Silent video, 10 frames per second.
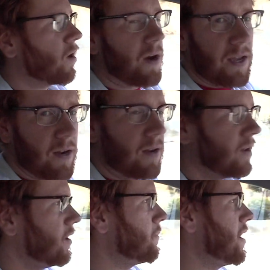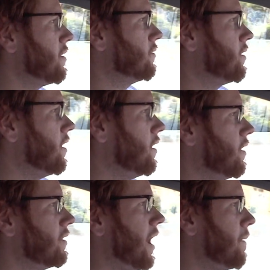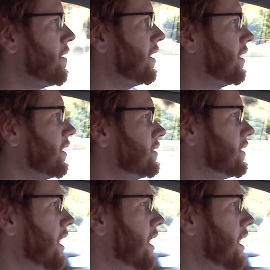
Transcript: worried about not making it in